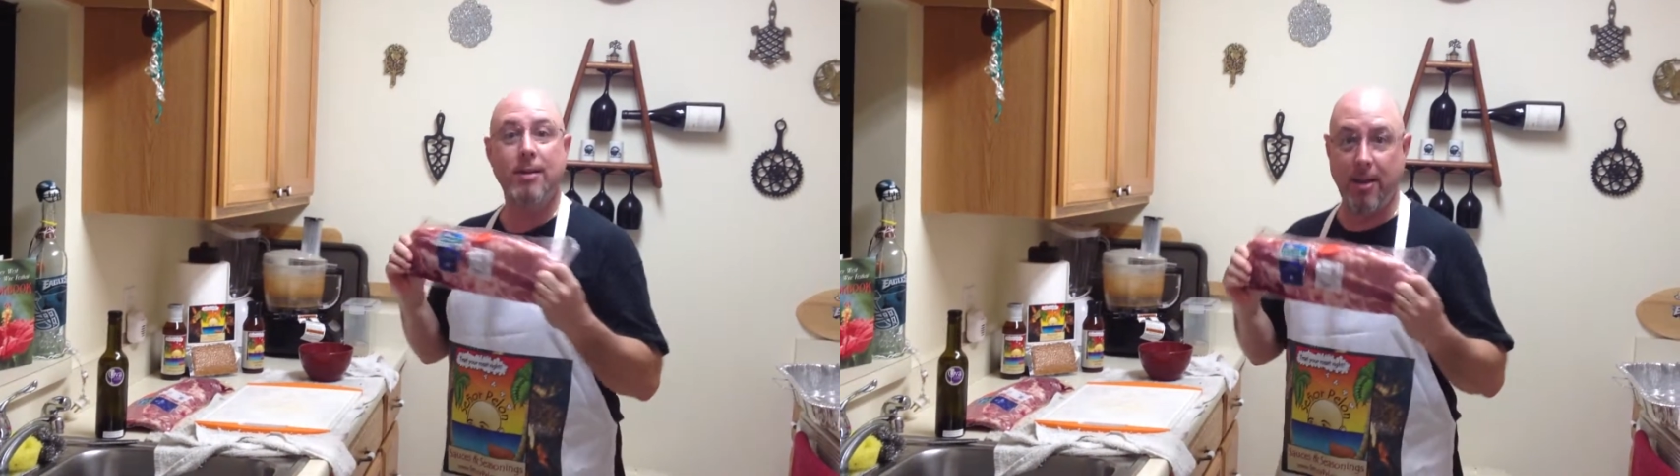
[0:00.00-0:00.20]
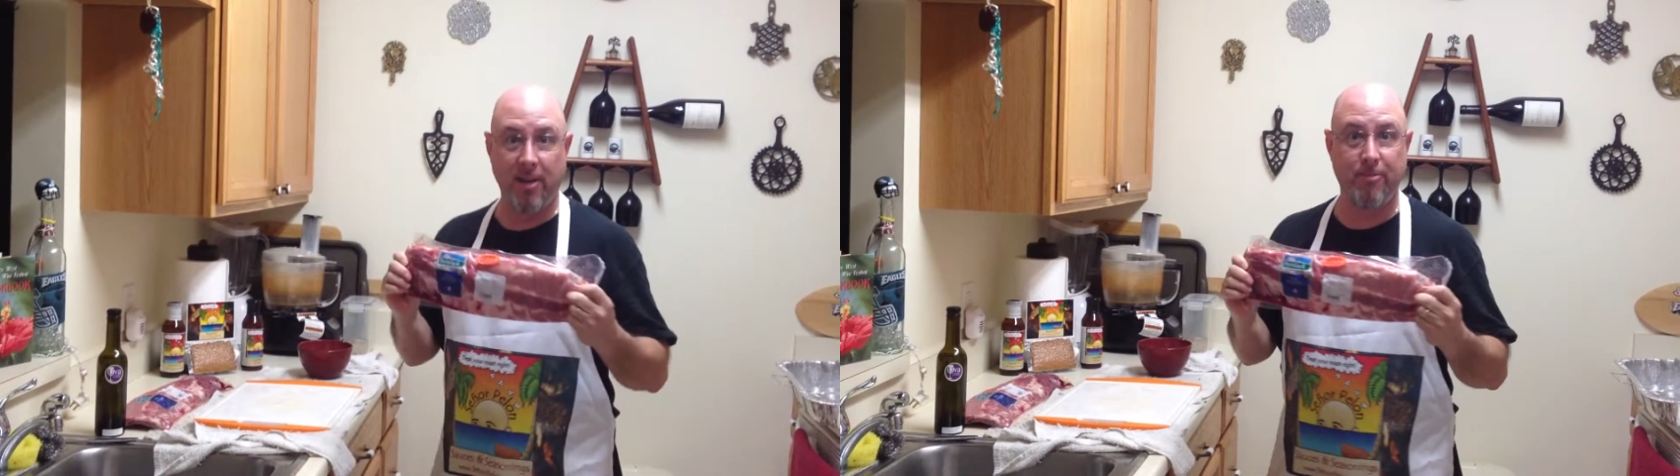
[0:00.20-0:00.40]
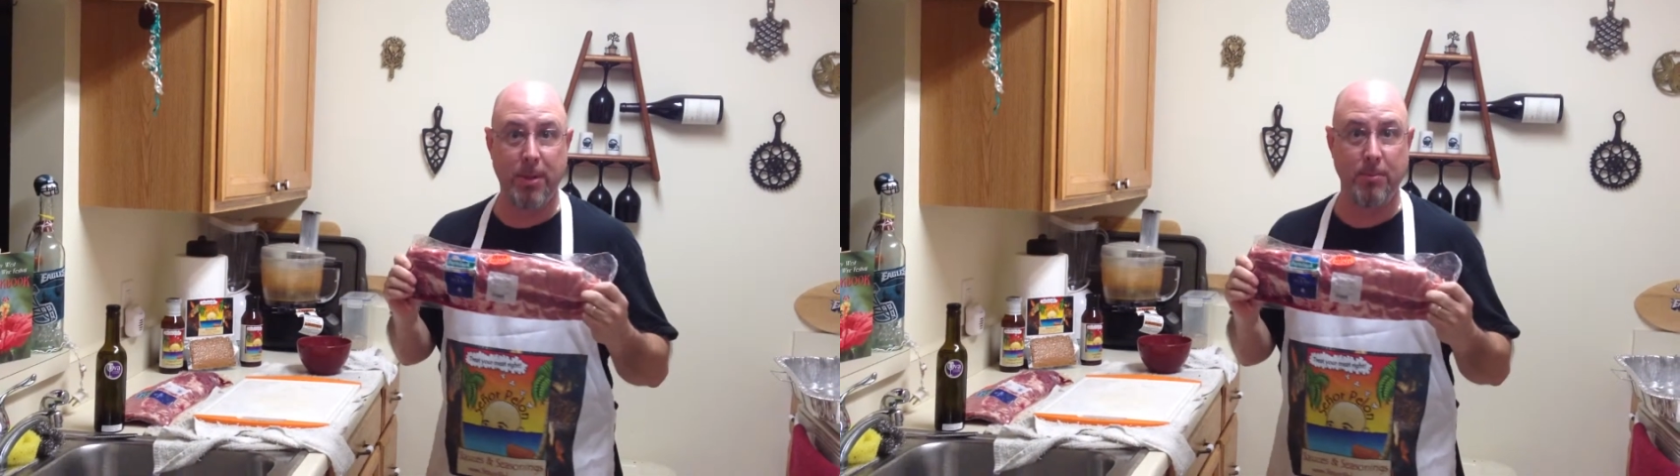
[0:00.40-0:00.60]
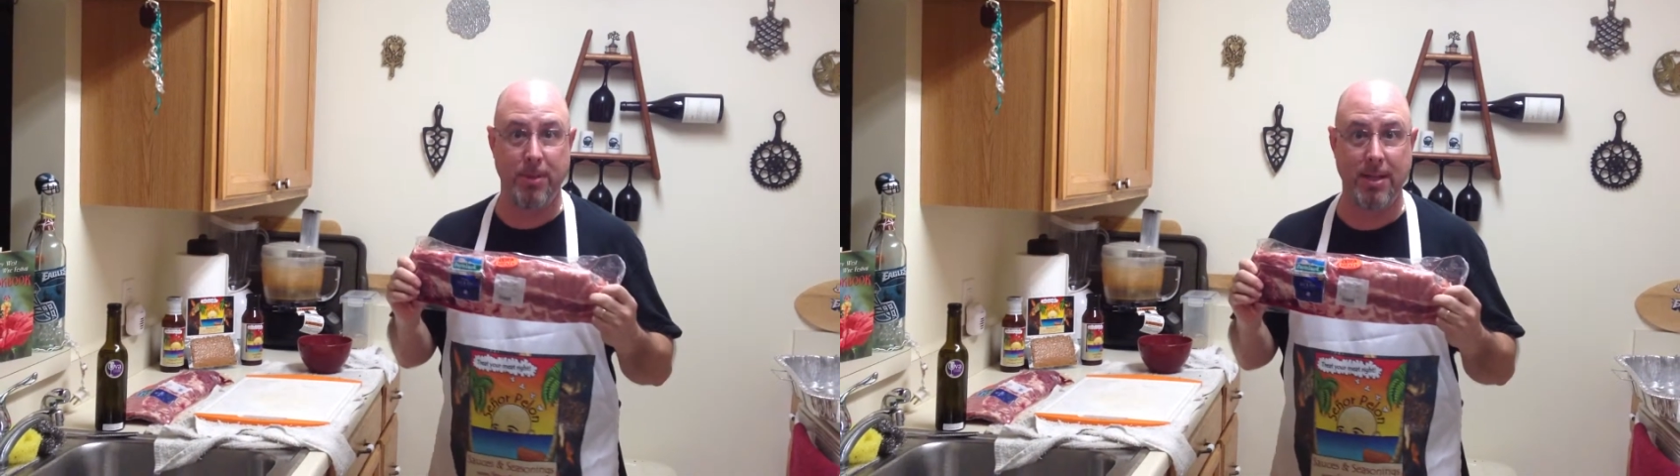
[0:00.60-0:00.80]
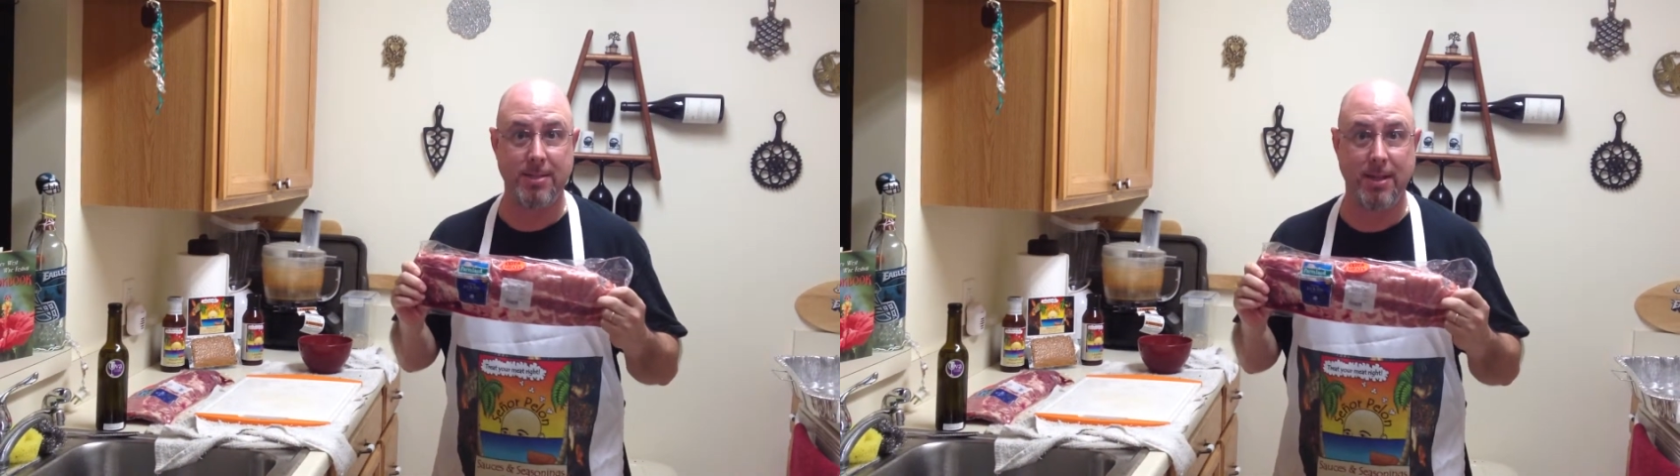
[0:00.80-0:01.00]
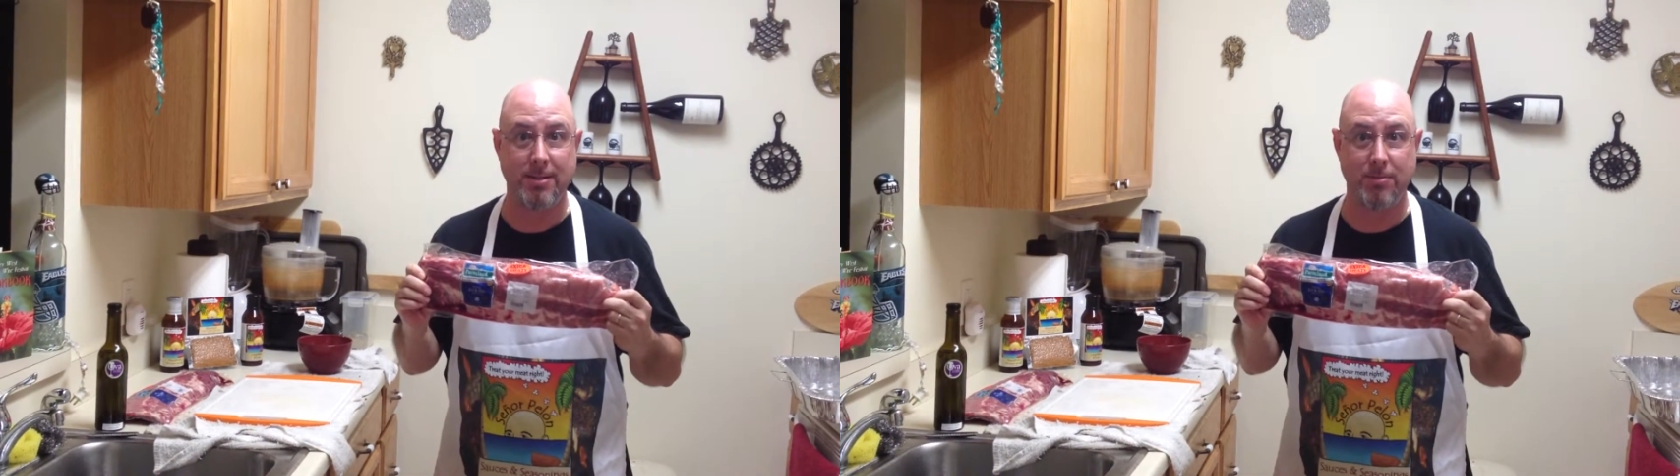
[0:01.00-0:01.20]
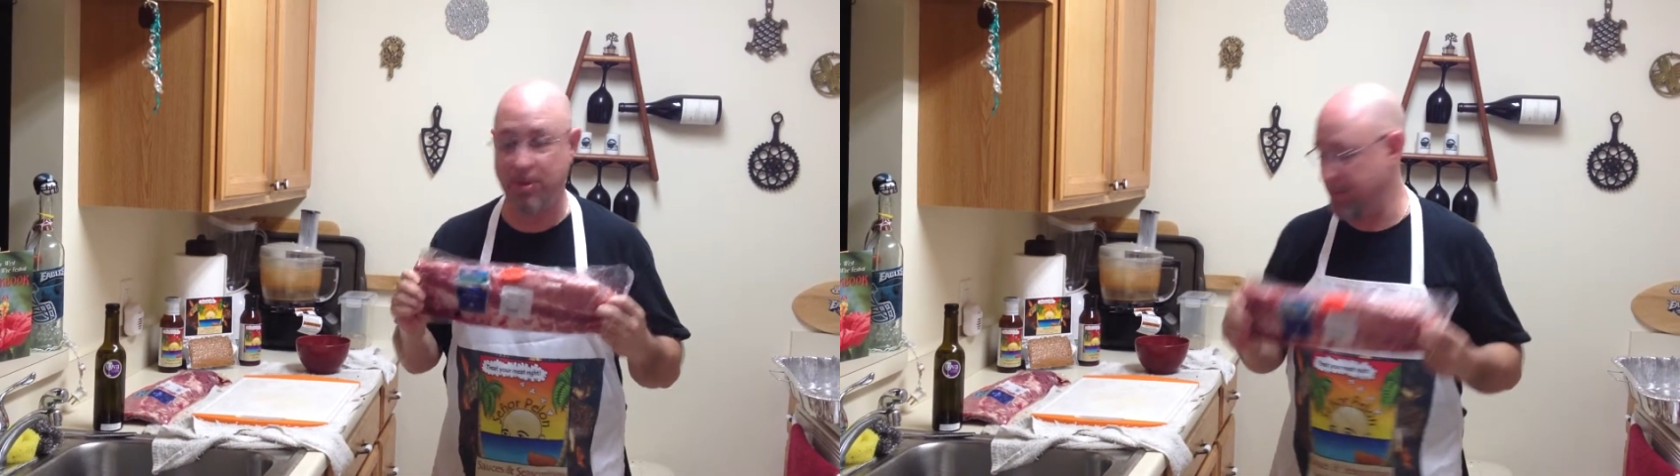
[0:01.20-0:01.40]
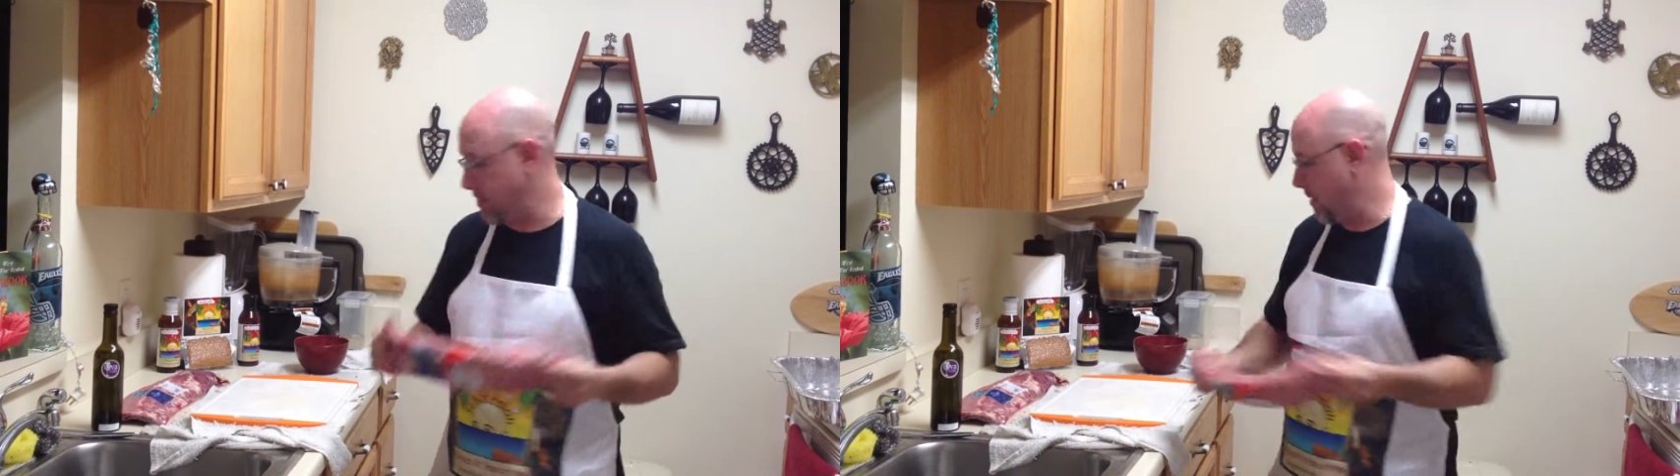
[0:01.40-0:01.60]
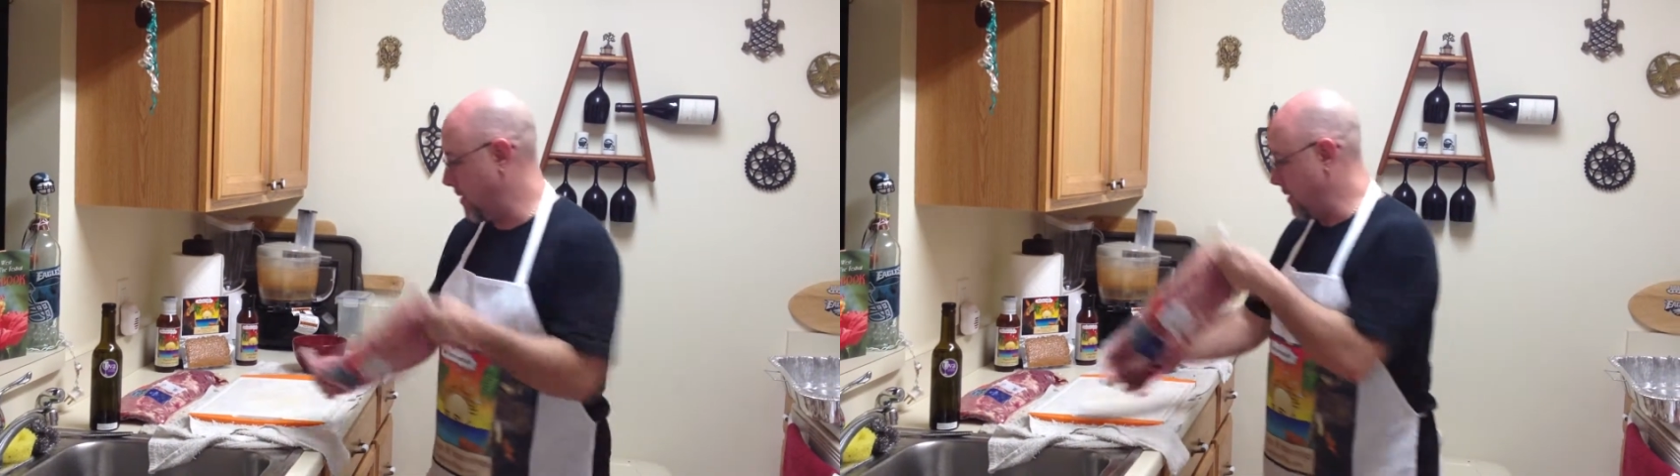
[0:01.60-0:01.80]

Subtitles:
Enough pimping. Let's get to ribs.